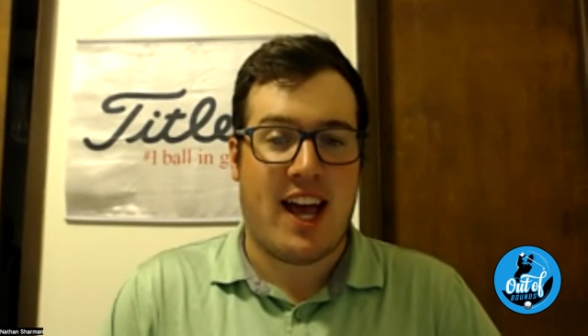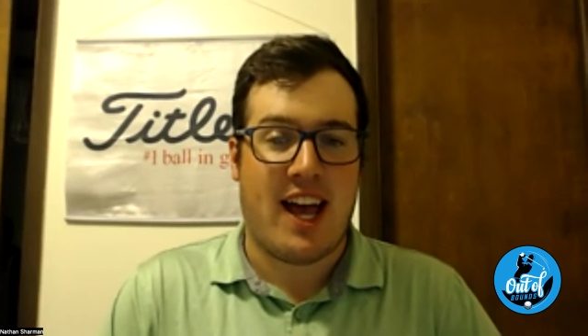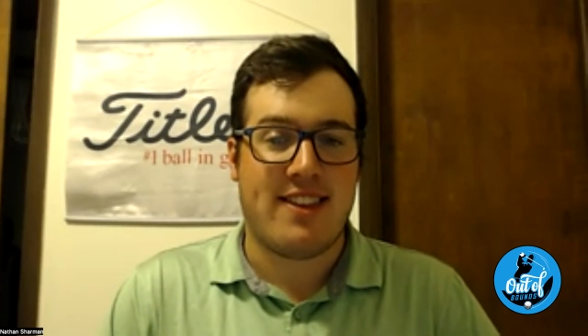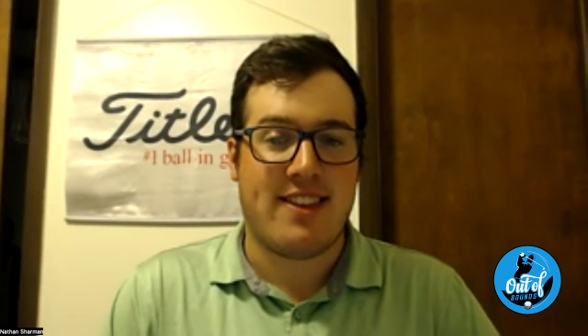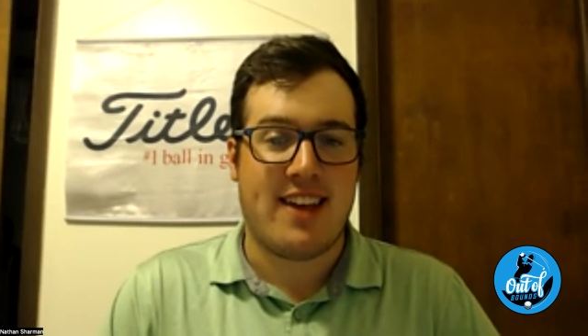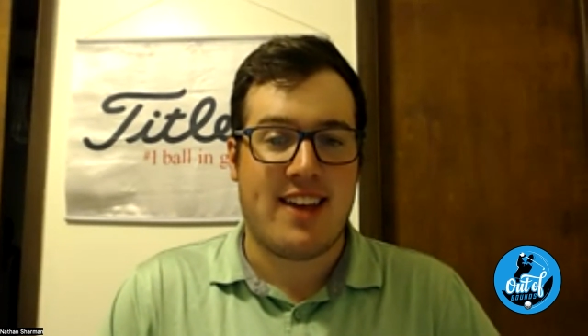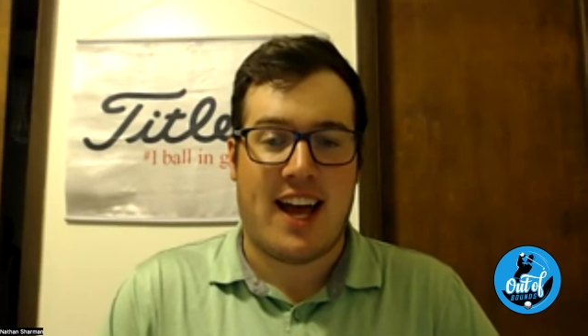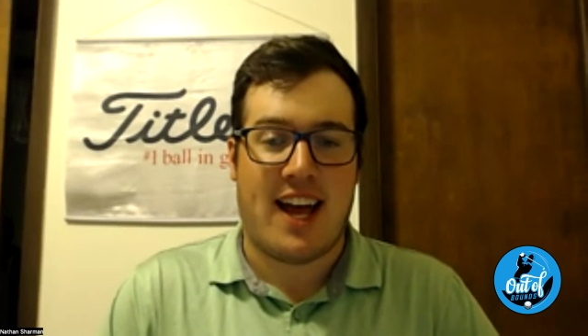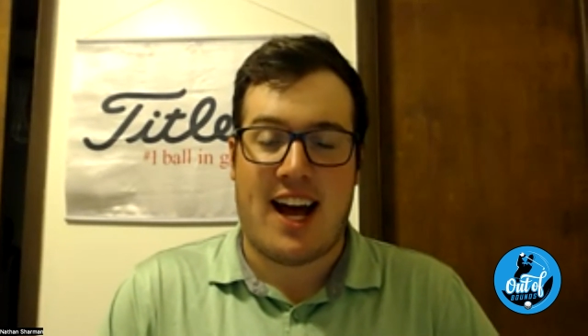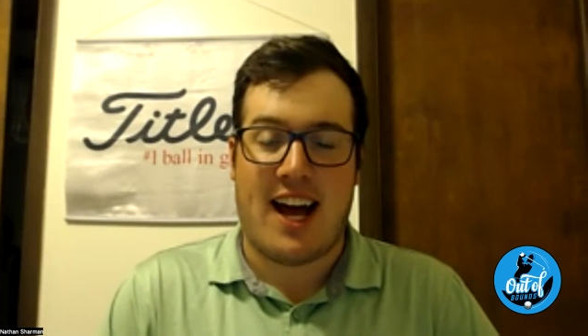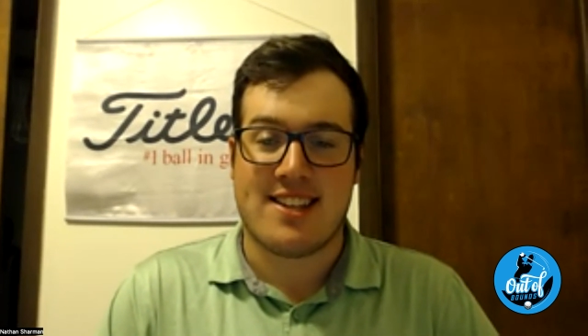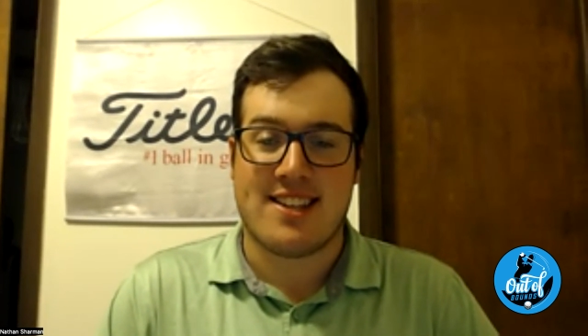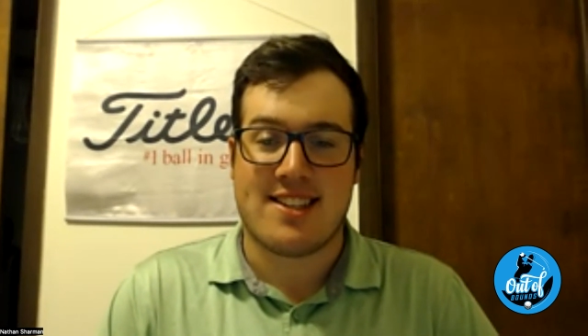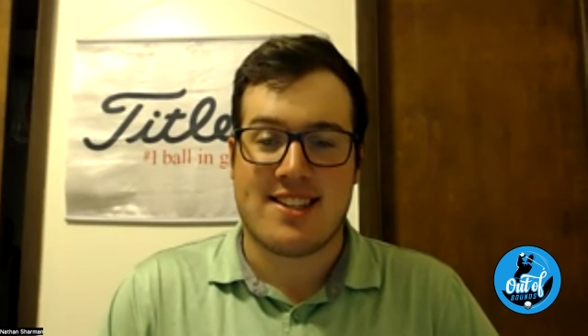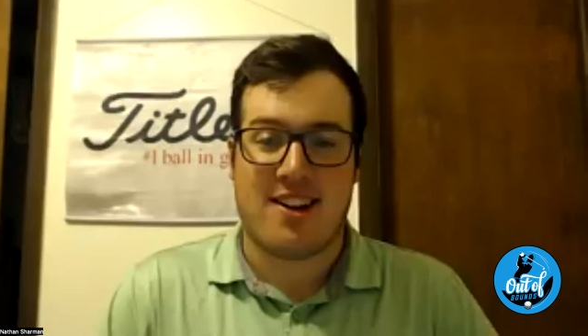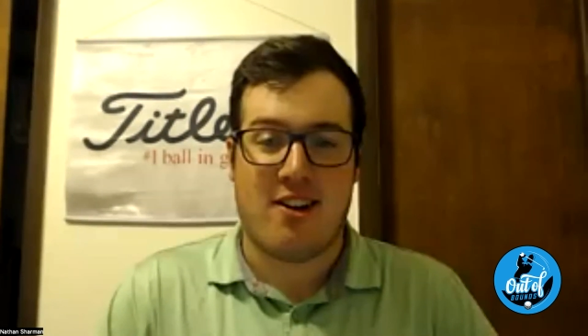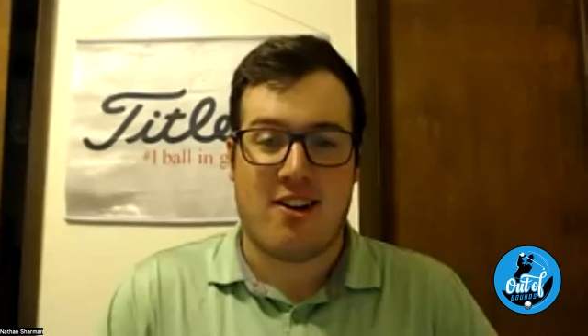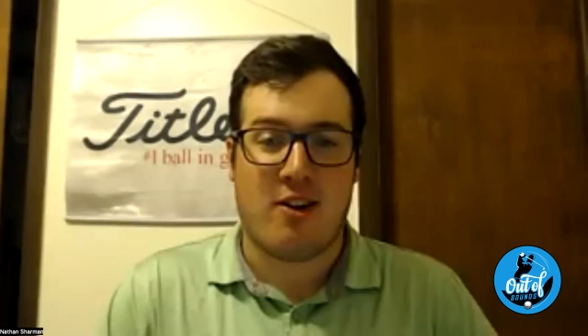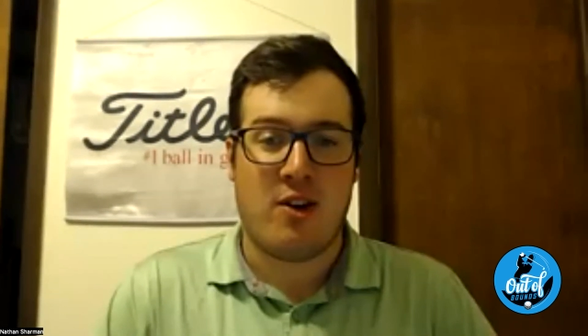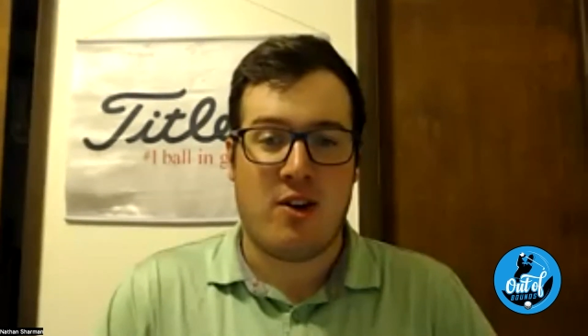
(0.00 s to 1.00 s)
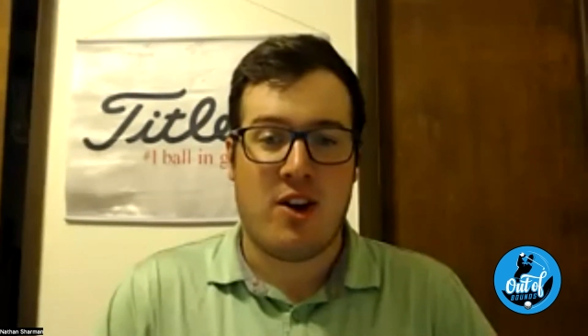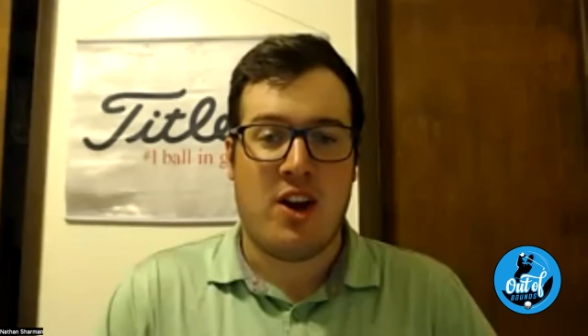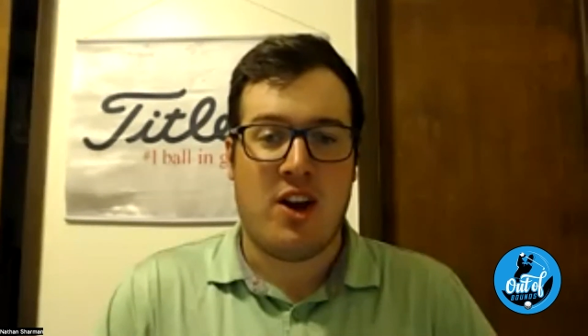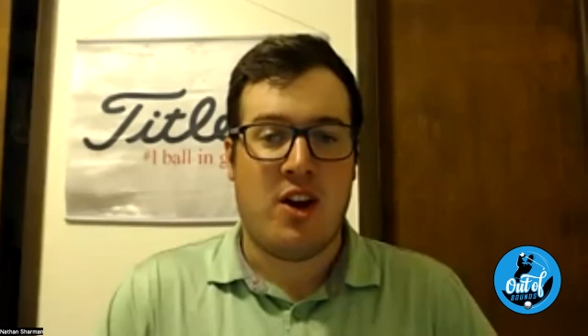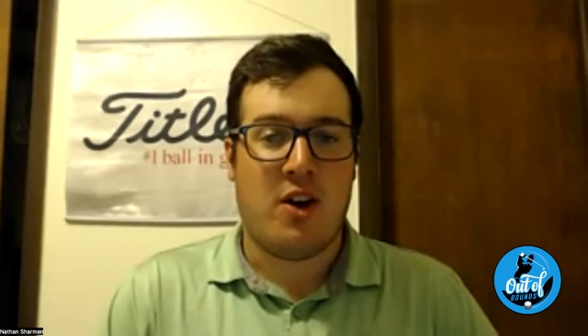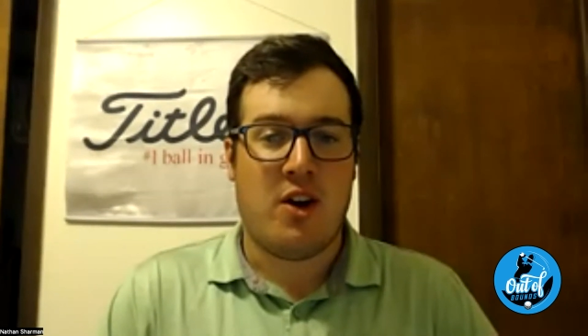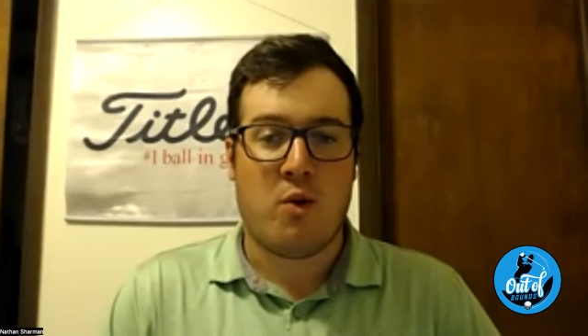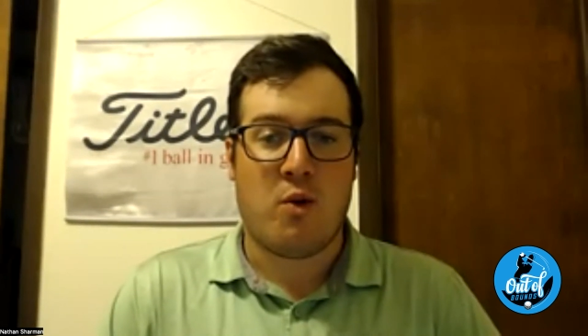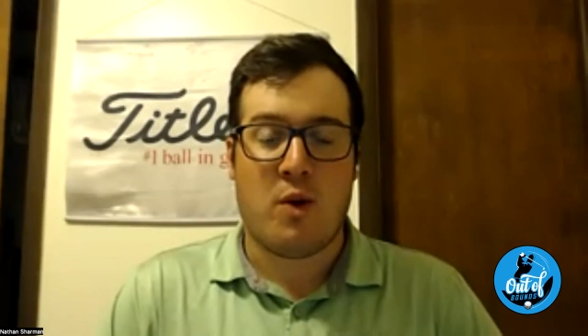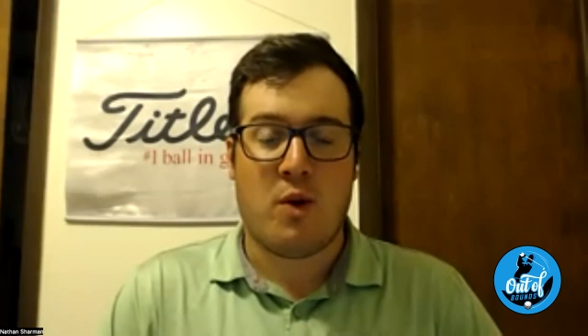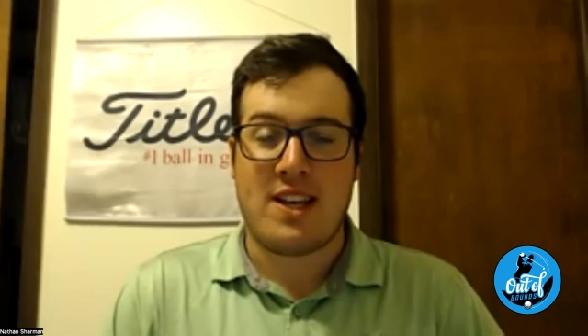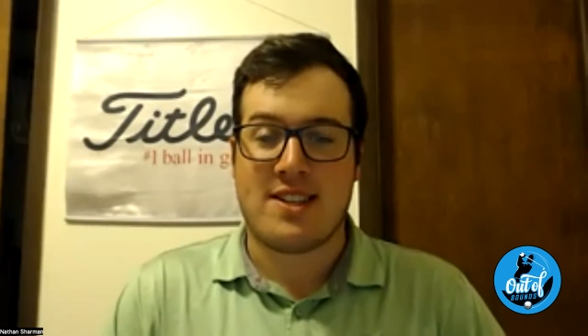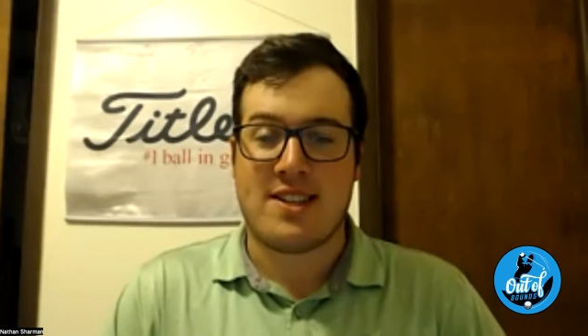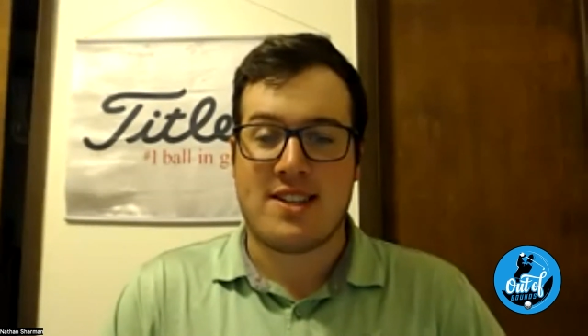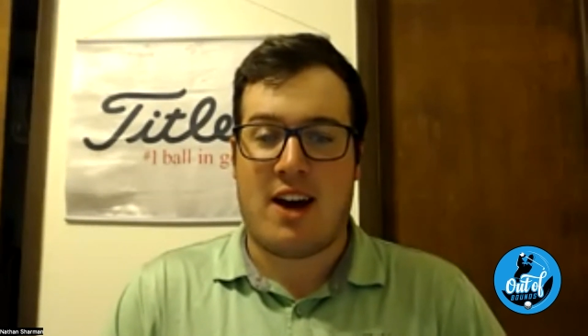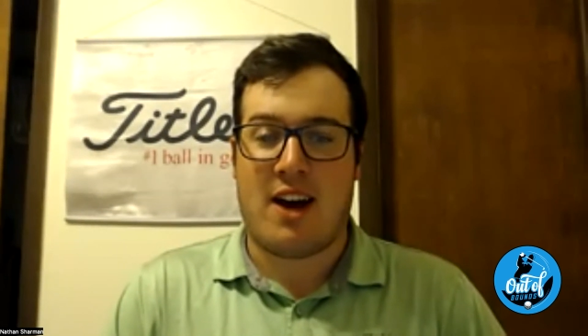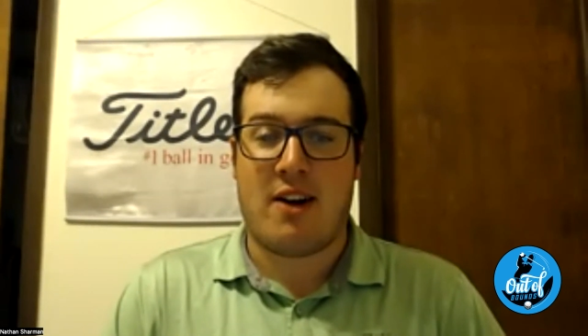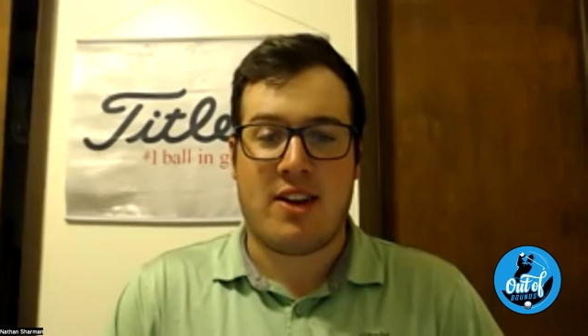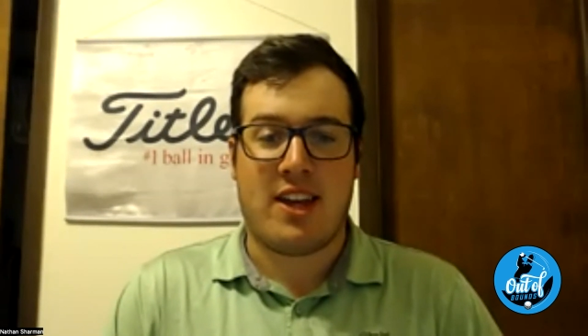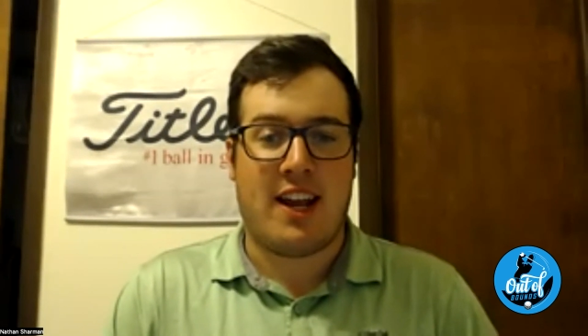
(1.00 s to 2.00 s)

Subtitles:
Had that hot start, raced out.